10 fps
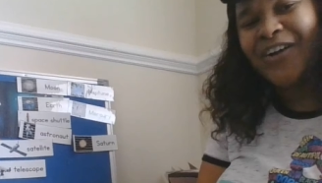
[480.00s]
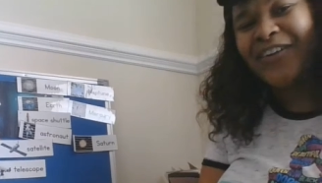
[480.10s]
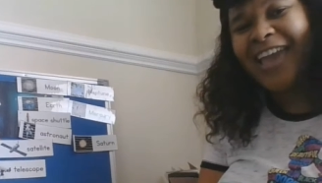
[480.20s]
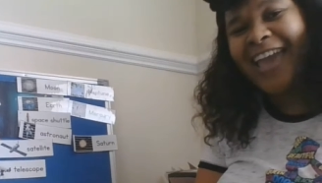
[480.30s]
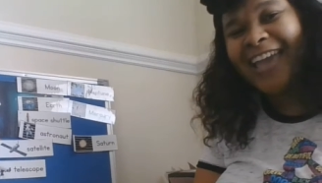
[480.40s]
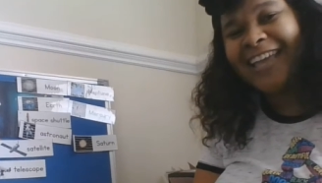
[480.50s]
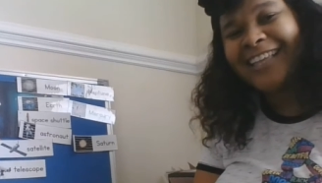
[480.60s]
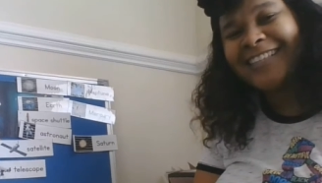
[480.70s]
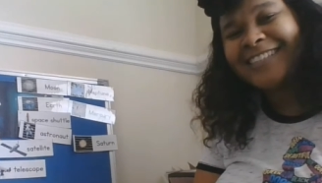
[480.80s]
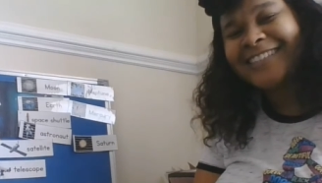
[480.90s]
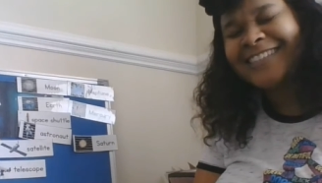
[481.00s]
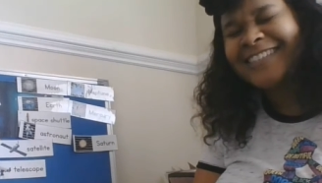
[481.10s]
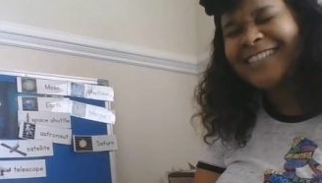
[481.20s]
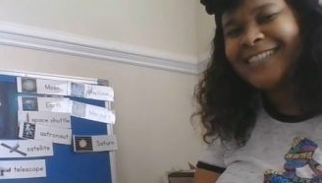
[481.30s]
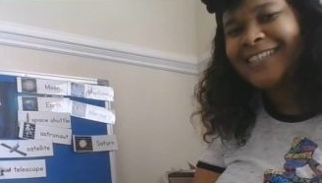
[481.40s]
Okay?
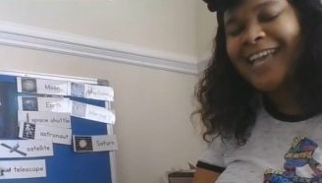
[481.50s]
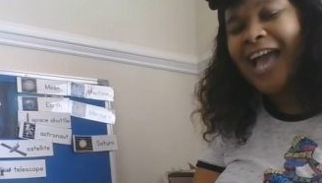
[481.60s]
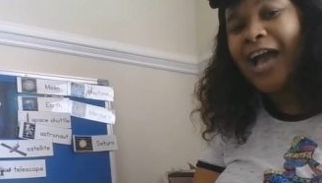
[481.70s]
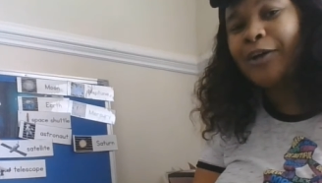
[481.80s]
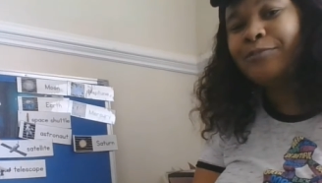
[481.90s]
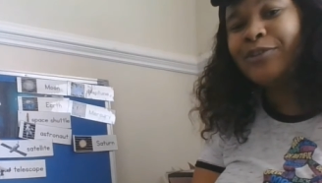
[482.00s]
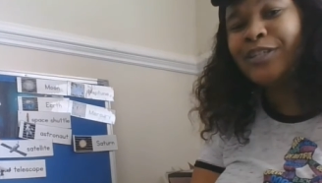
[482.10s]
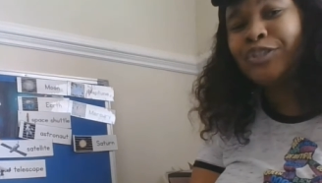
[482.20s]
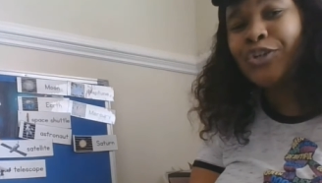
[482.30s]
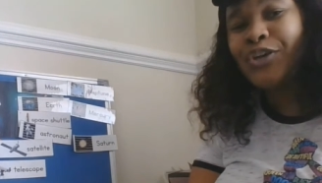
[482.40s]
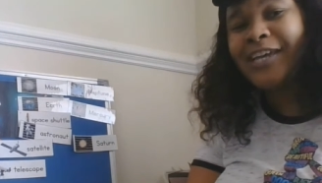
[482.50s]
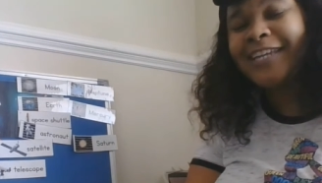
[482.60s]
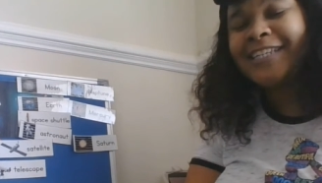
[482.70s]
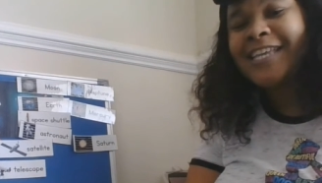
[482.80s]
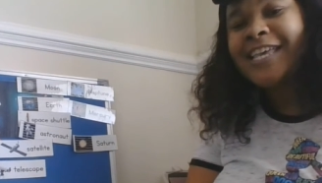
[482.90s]
I hope you
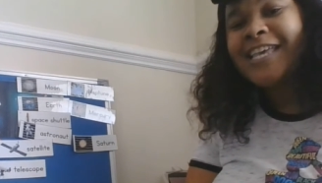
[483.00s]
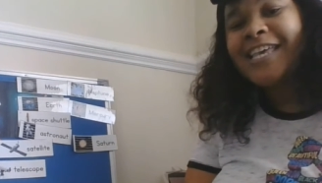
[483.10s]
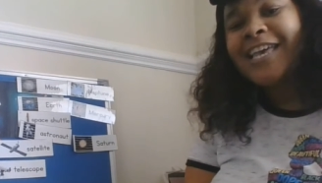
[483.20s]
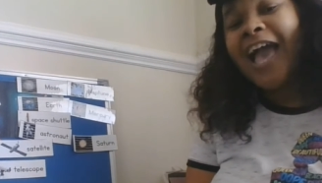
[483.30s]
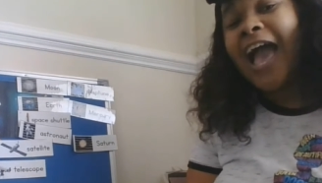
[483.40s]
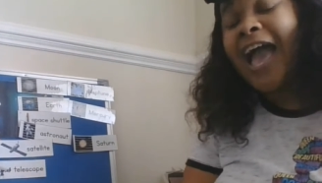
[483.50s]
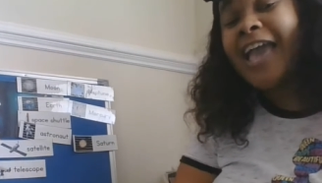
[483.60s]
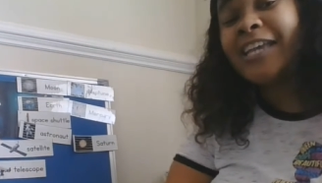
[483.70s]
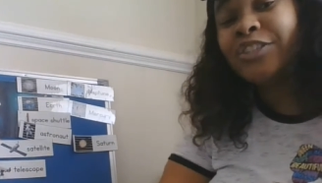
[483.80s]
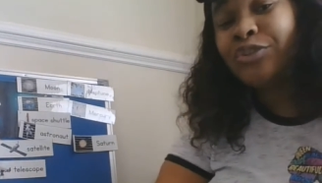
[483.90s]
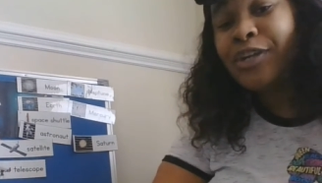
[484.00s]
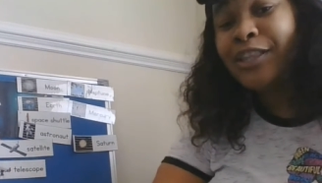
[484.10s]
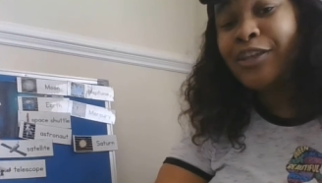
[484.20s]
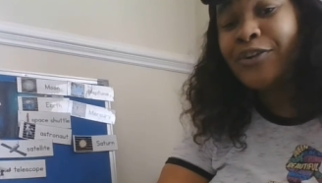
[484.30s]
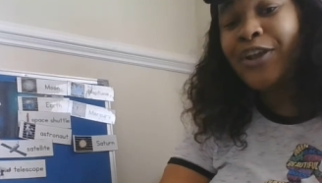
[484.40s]
enjoyed. I enjoyed
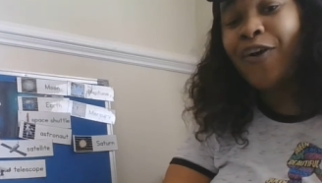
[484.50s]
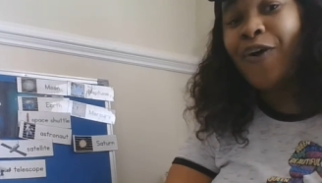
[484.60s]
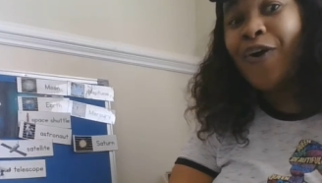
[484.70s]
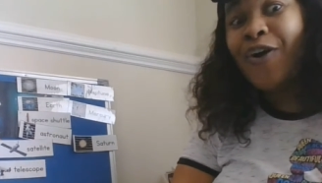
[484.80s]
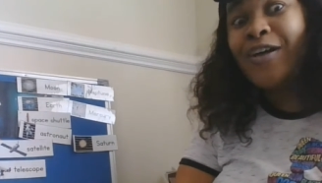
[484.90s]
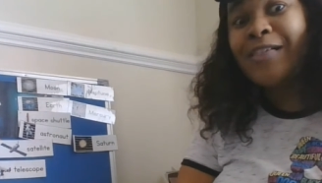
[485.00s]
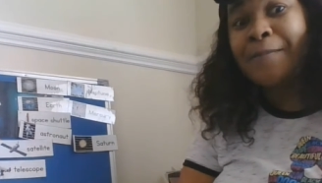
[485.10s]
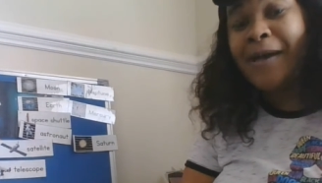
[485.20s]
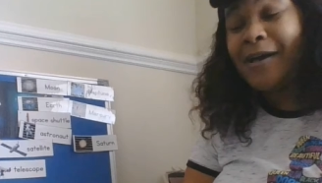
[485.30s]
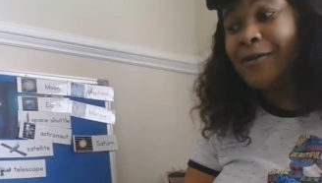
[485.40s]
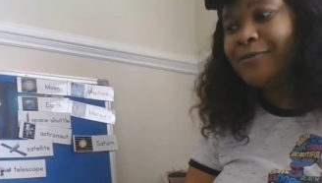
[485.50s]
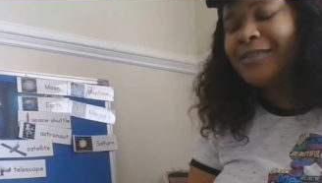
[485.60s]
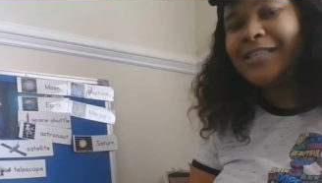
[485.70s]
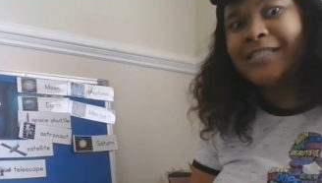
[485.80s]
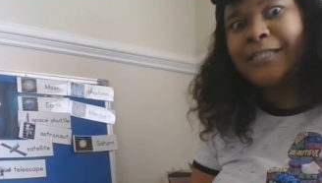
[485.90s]
learning all about
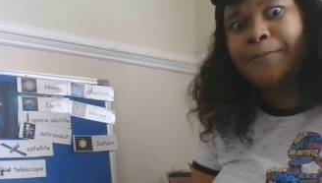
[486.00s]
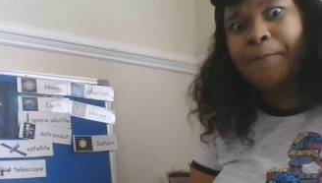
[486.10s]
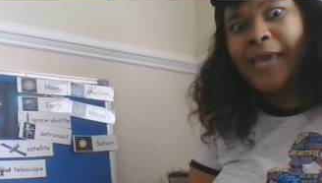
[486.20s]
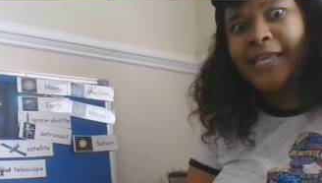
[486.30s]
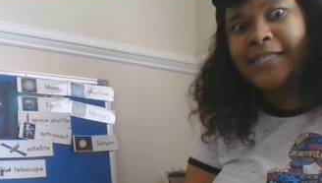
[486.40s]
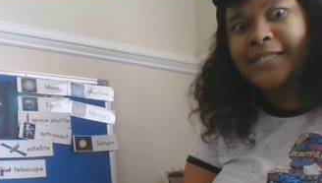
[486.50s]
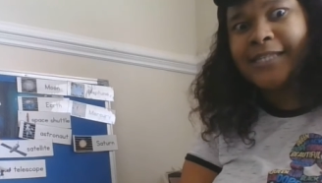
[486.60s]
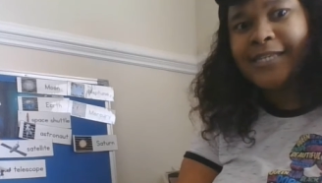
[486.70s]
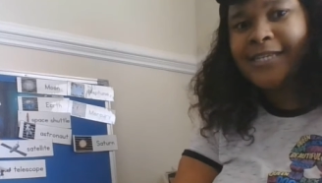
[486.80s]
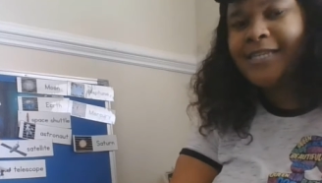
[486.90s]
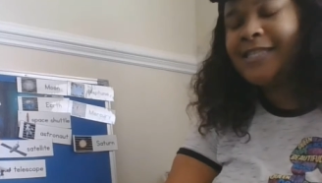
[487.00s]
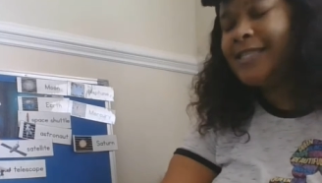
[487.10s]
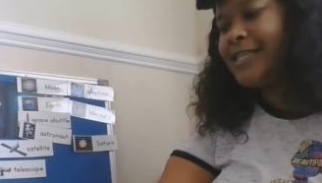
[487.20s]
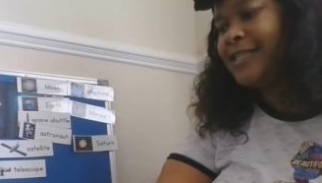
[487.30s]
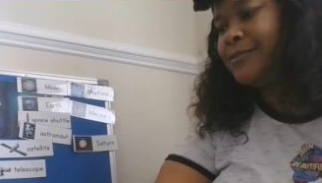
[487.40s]
the space
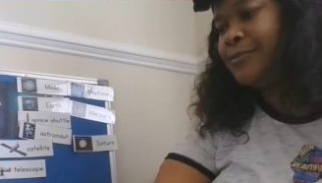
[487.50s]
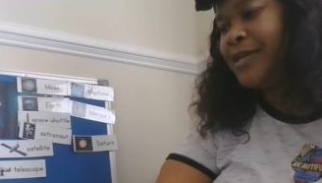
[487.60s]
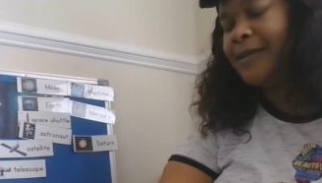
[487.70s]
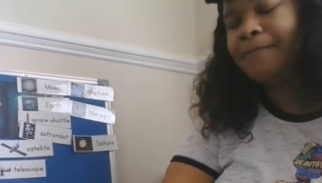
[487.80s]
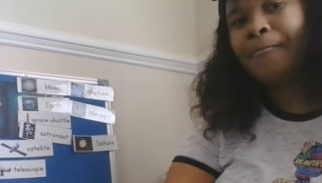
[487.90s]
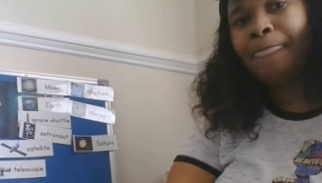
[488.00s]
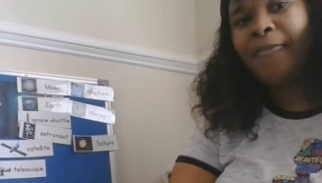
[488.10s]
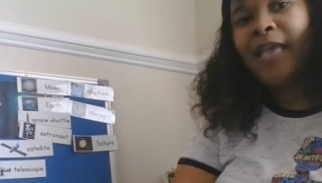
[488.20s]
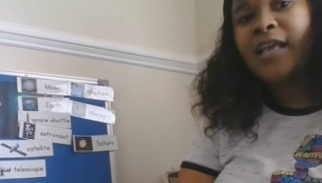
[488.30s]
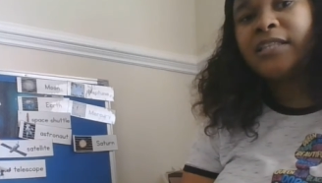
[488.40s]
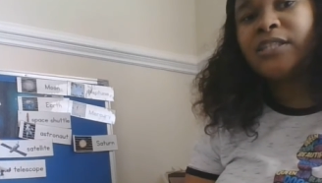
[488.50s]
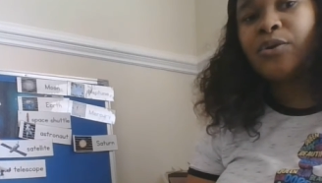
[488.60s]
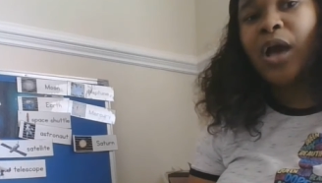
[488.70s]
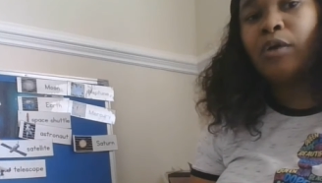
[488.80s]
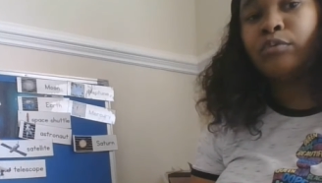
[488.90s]
this week.
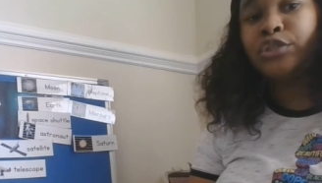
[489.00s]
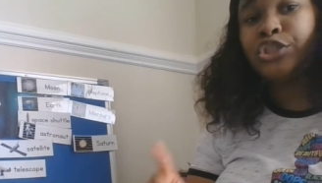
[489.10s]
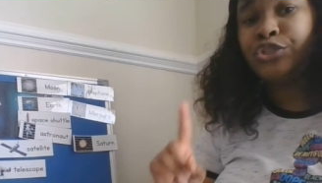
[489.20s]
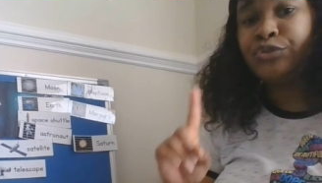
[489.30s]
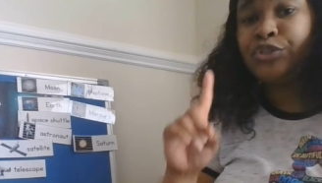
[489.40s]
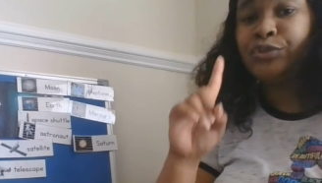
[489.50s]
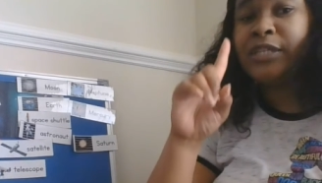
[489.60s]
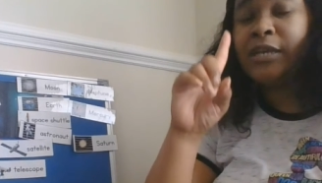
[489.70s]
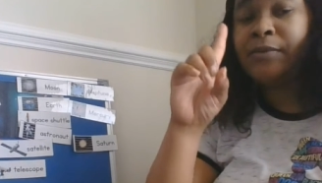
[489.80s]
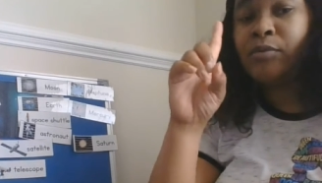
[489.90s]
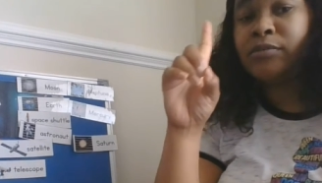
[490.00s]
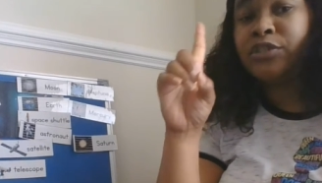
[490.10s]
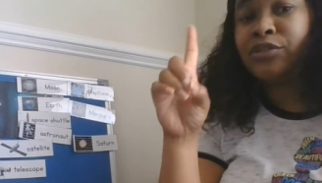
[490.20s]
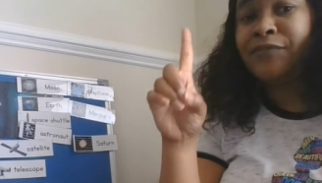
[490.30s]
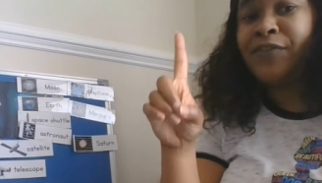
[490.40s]
So I want you to tell me, what
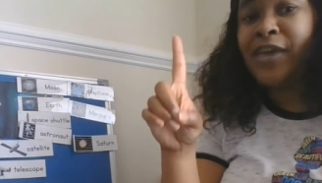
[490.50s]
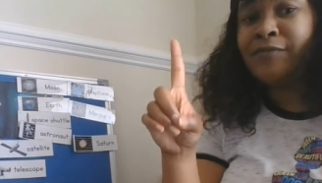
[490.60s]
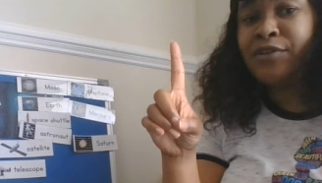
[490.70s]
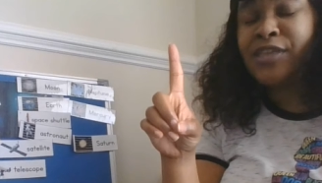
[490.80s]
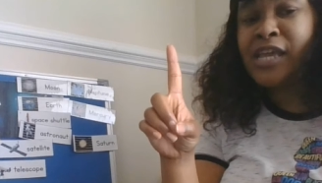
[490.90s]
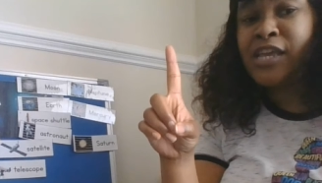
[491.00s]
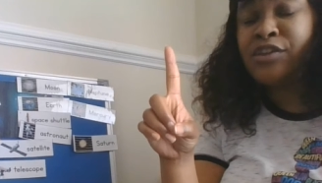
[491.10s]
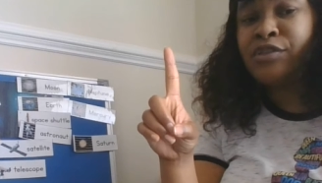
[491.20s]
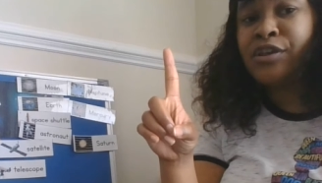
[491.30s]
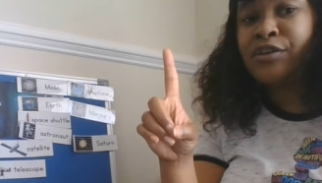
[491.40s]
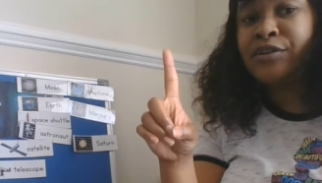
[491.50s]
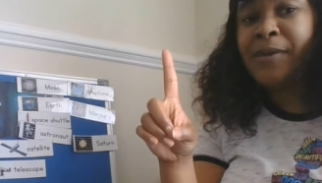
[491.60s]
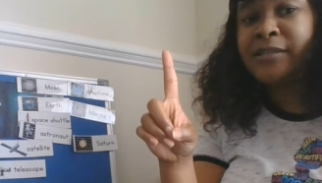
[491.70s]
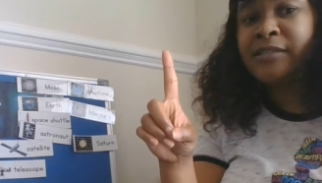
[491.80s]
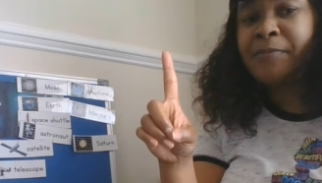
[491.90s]
was your favorite thing you learned
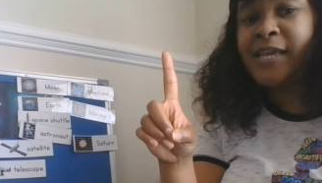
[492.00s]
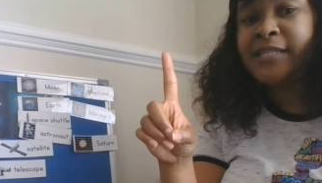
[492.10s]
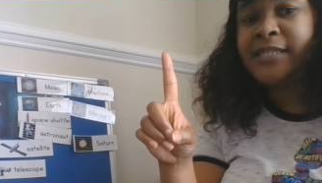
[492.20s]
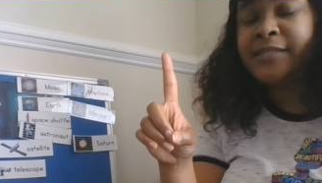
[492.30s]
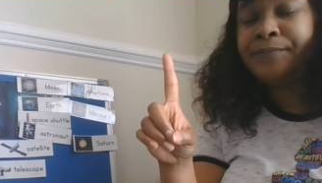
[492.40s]
about space?